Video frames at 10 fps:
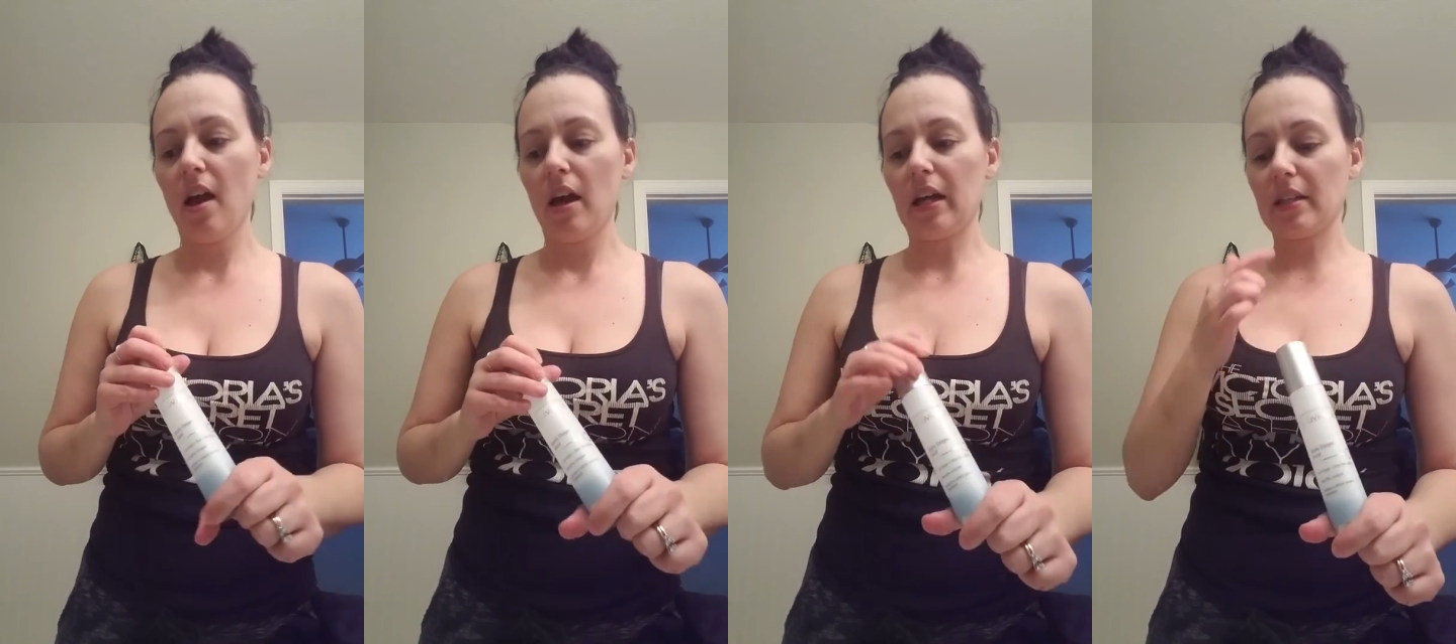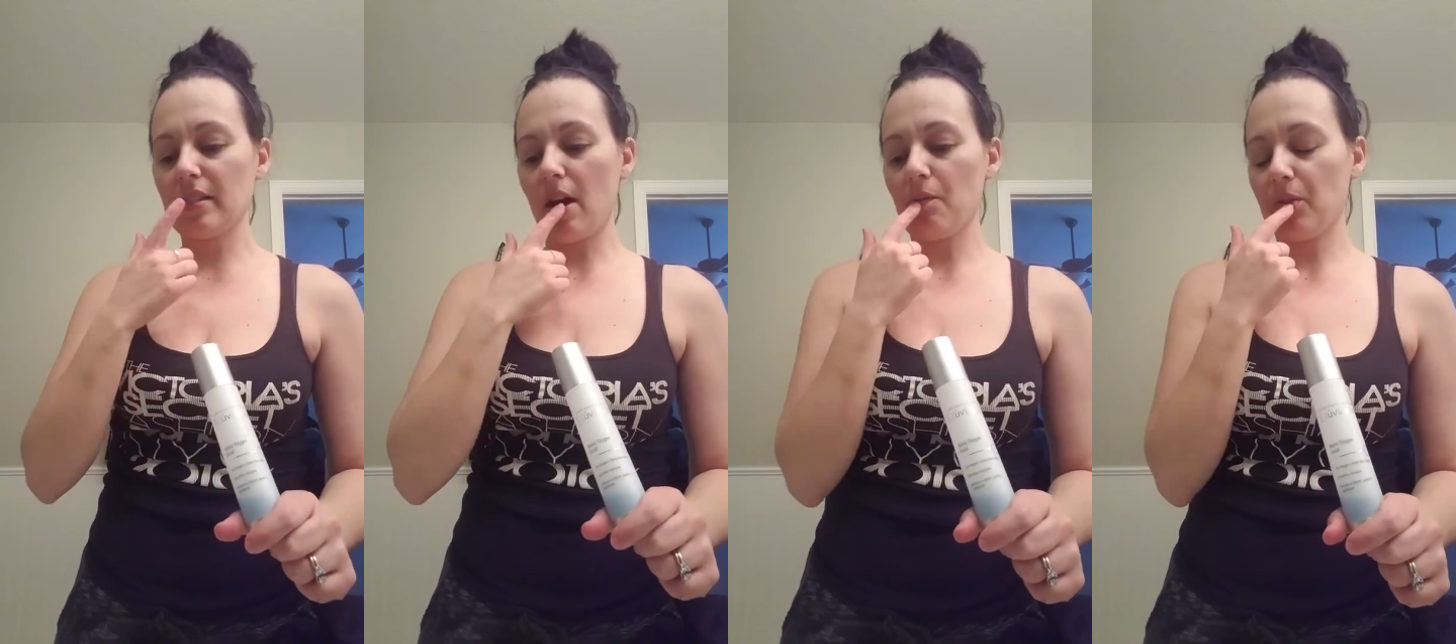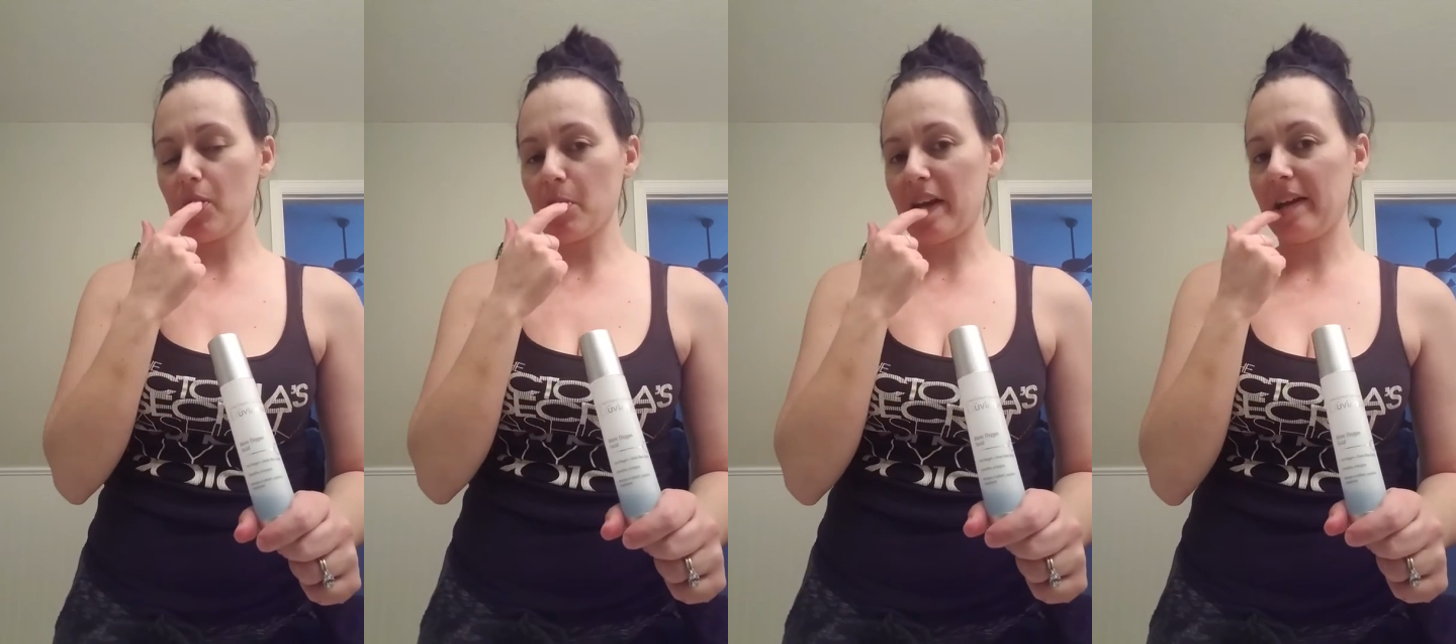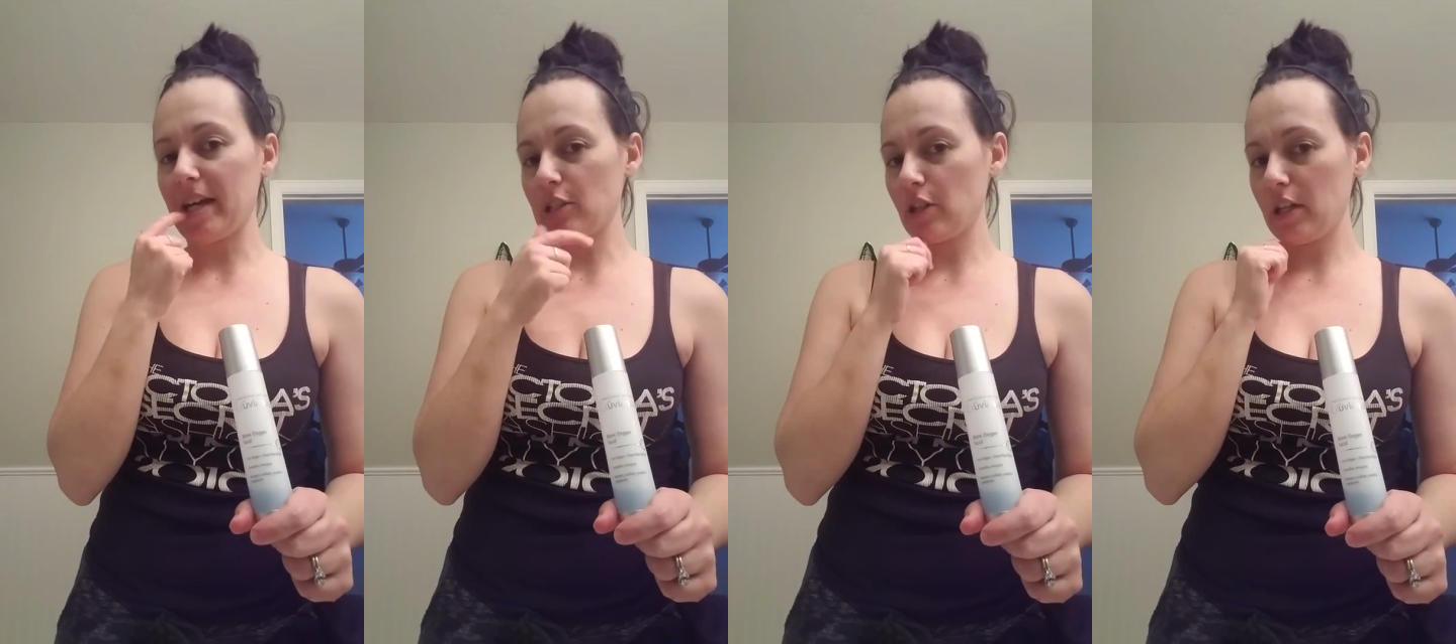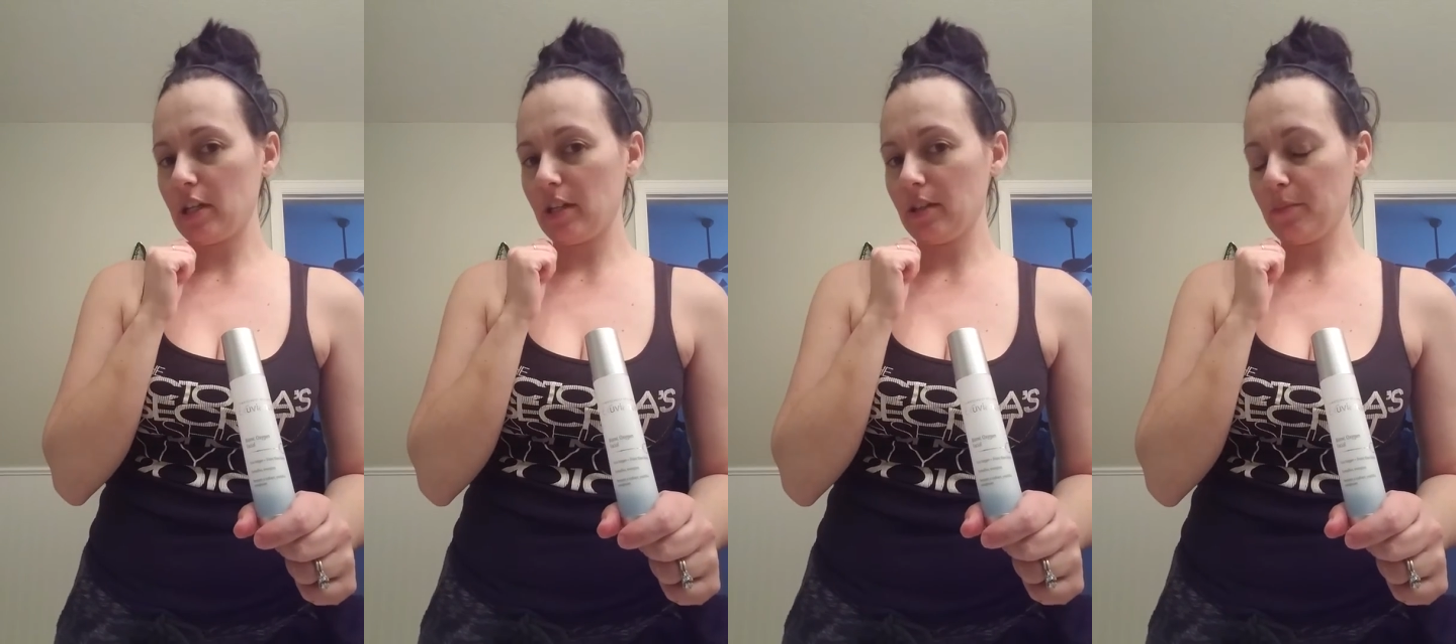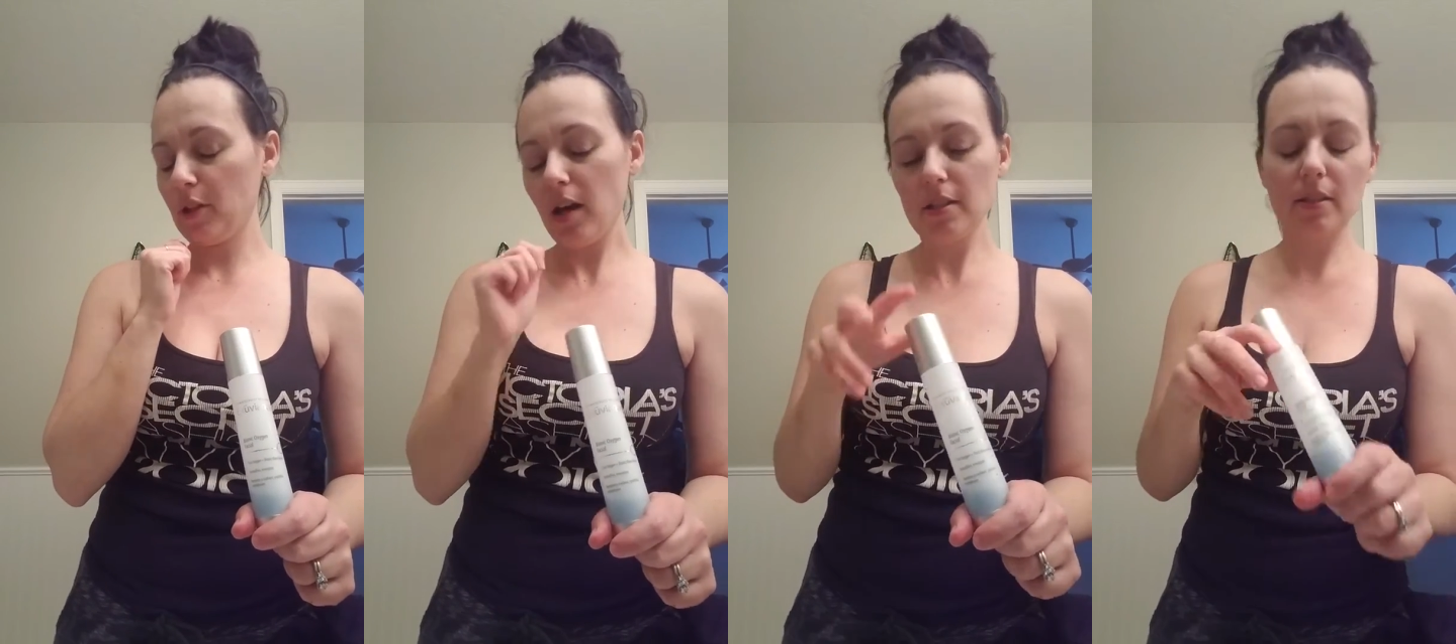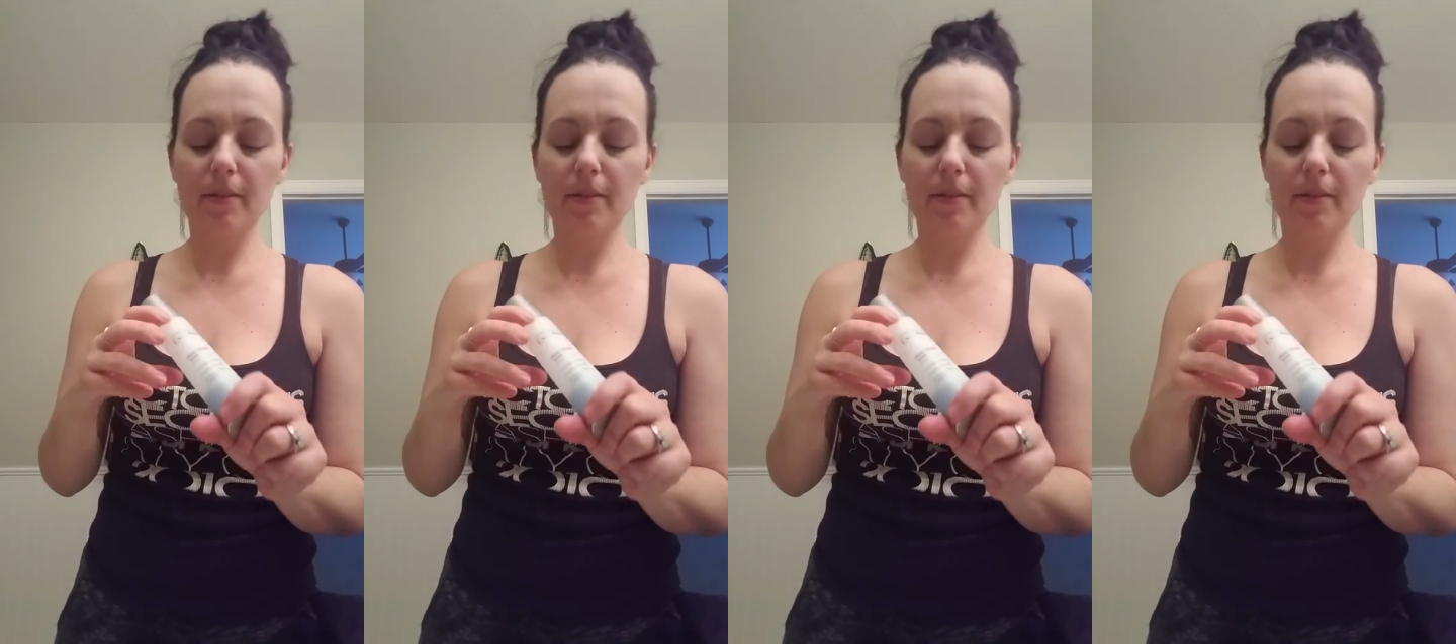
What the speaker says: except for my hydrating lip gloss.